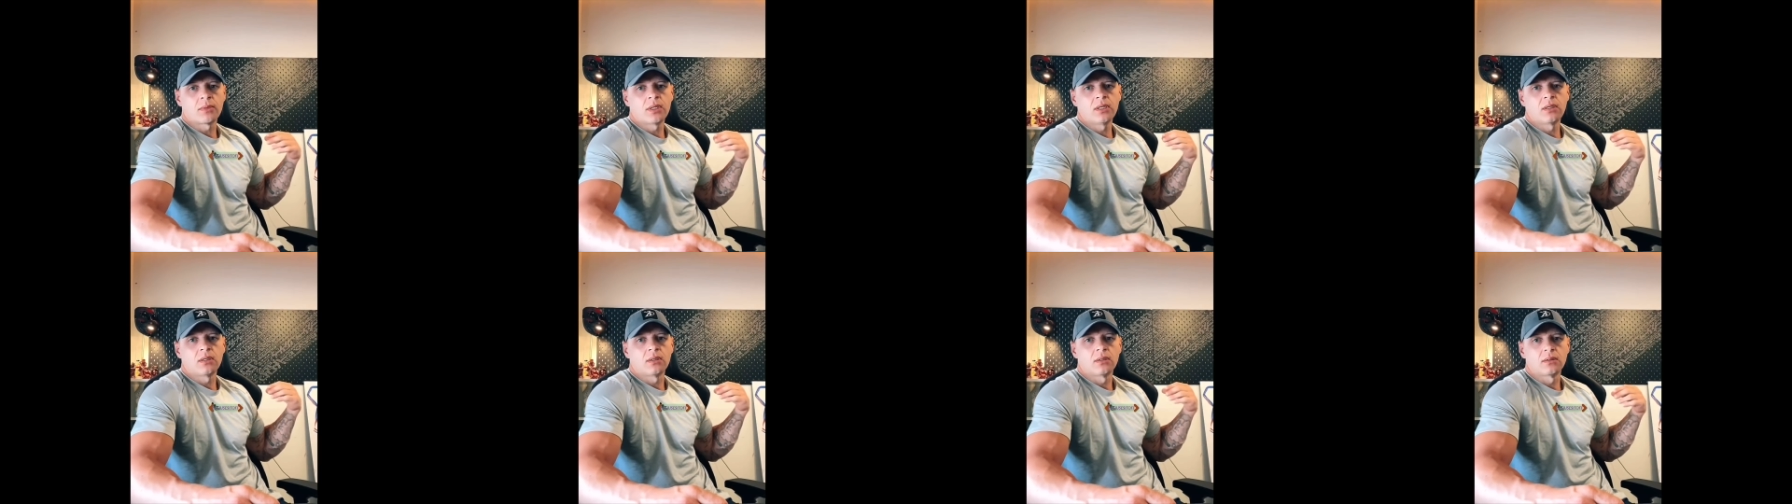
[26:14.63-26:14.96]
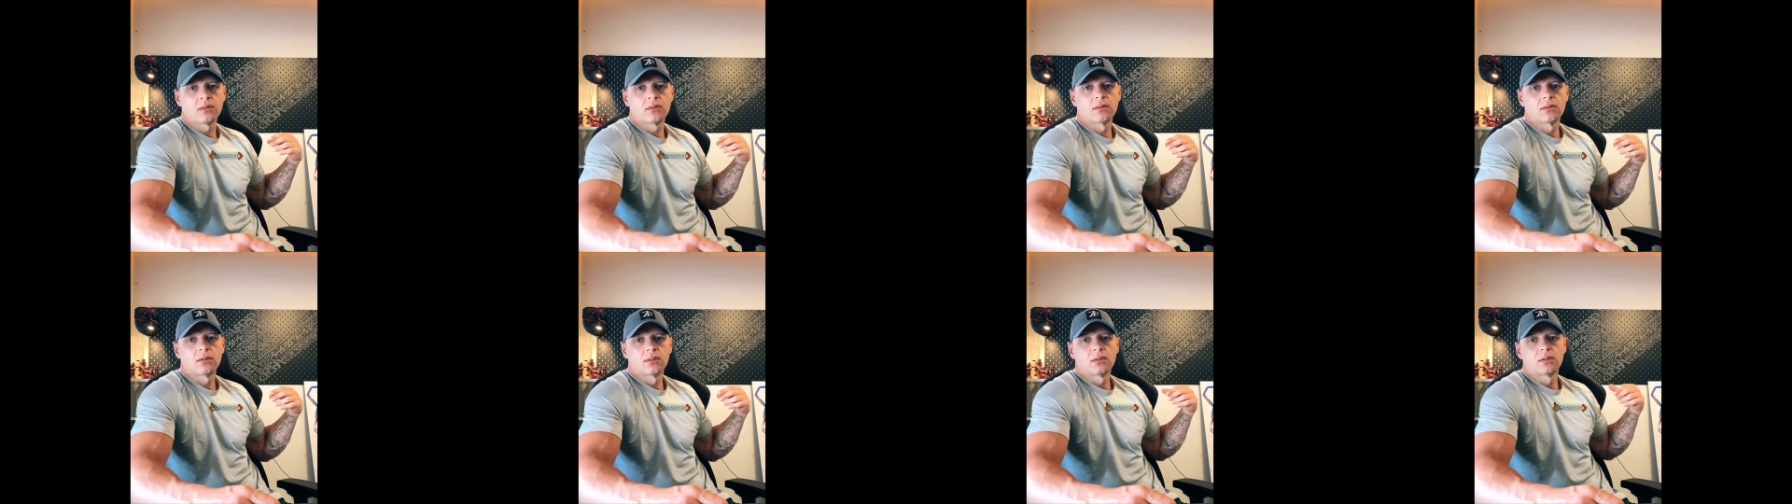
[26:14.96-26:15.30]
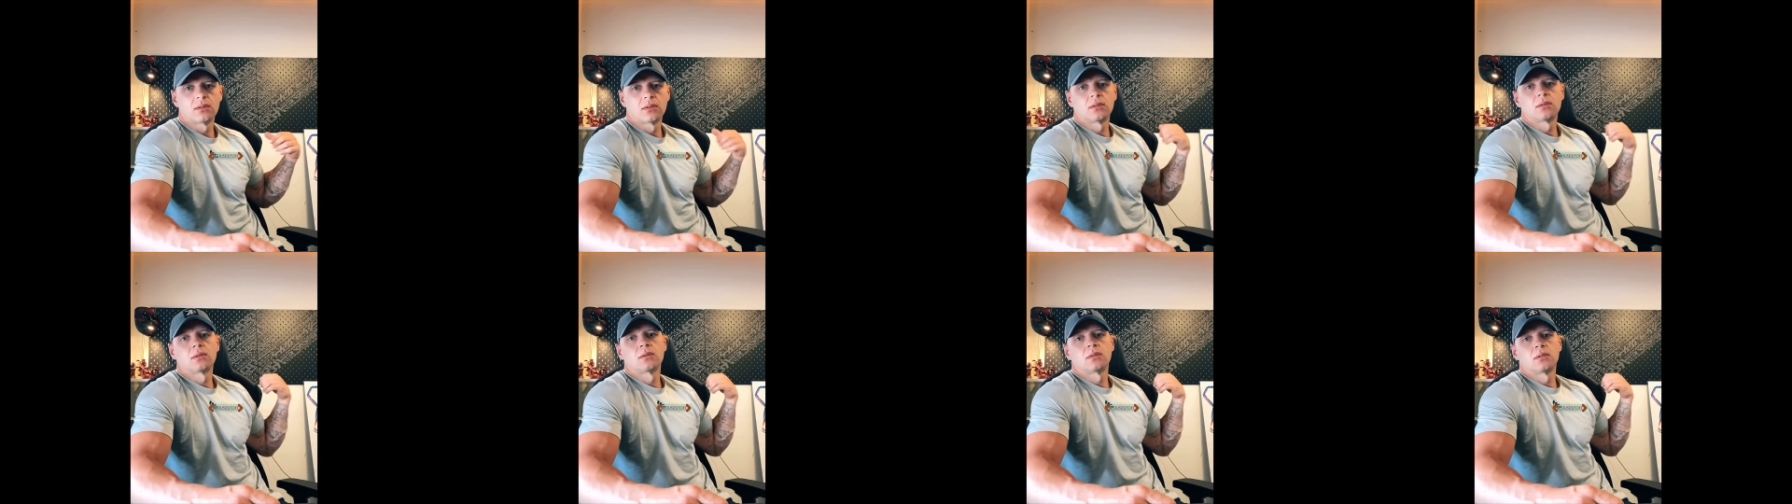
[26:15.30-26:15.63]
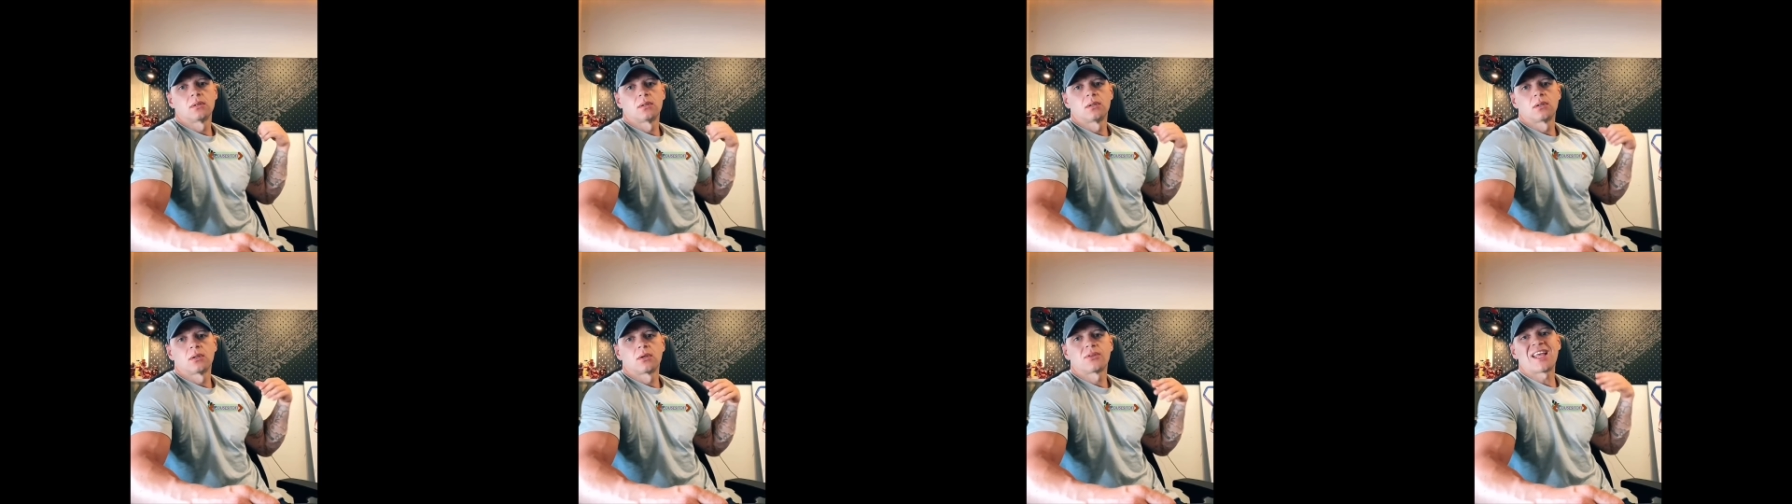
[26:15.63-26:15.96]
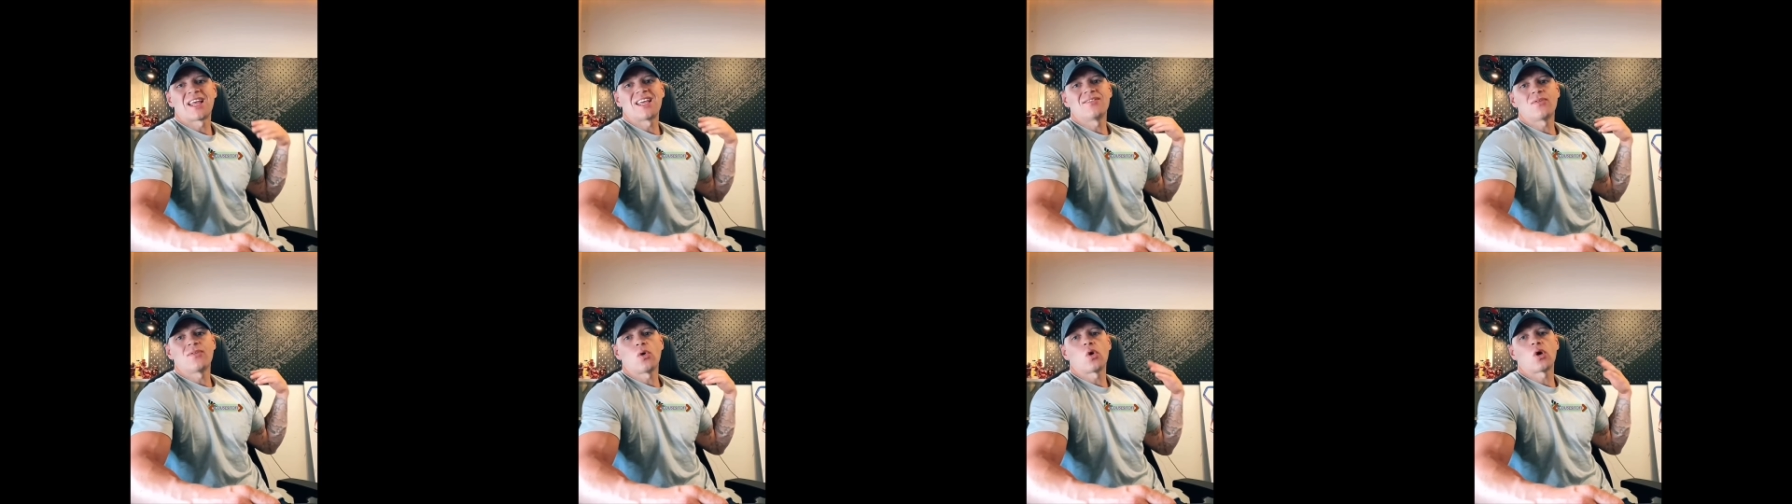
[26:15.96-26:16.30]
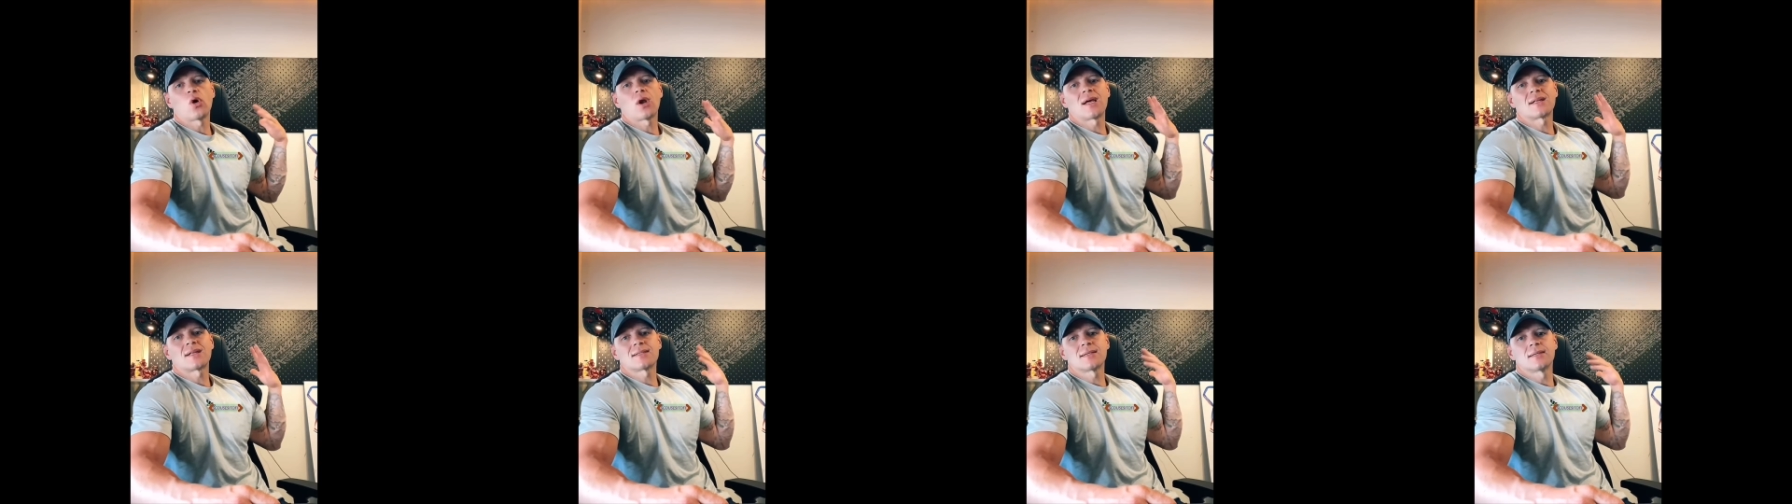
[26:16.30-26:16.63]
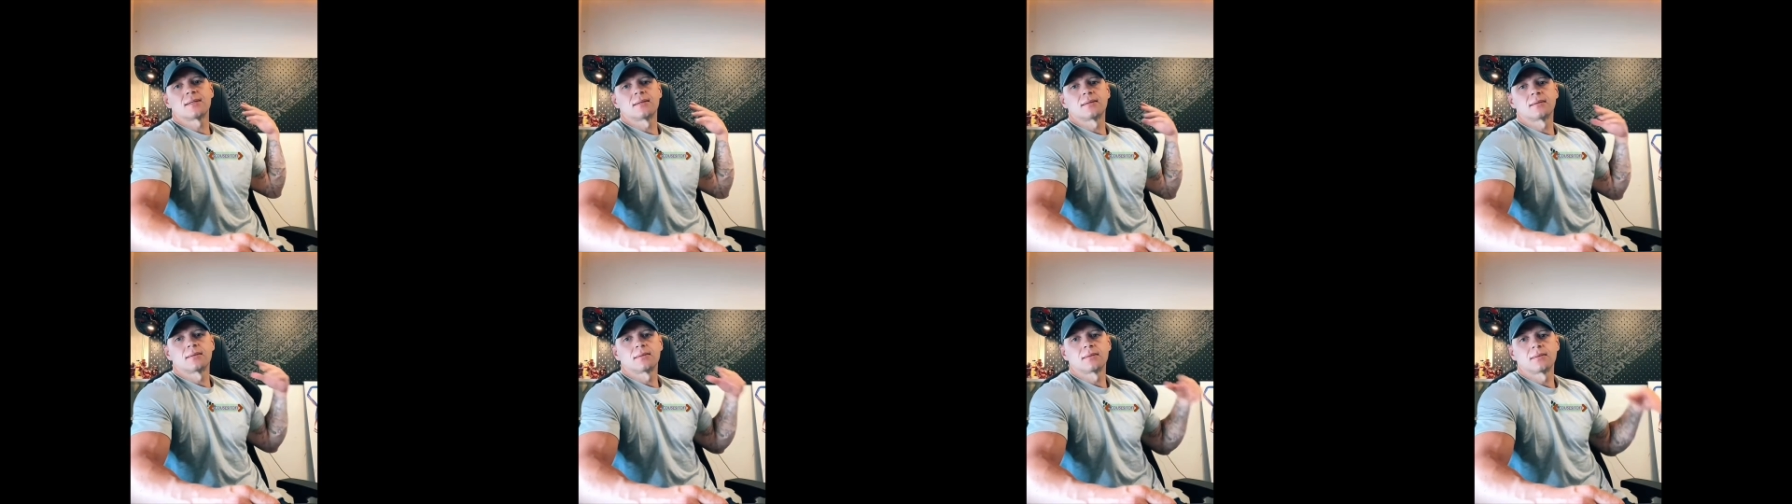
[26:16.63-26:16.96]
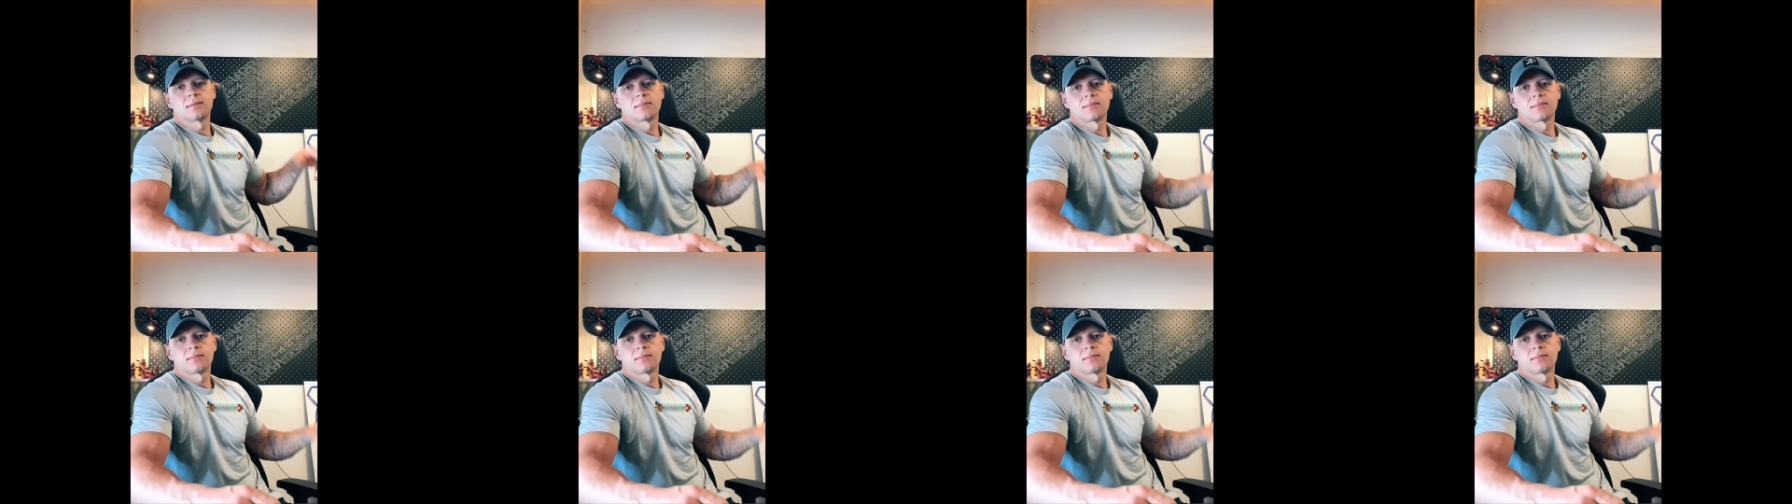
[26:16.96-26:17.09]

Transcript: me. They've all had it.